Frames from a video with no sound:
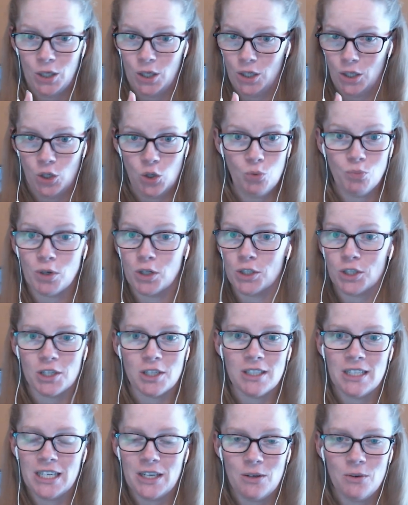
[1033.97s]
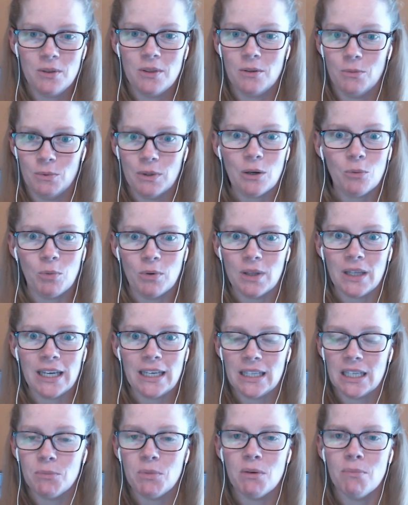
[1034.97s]
you personally, there'll
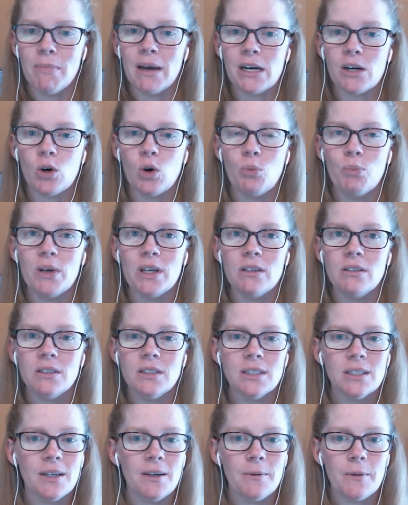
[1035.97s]
likely be medical bills.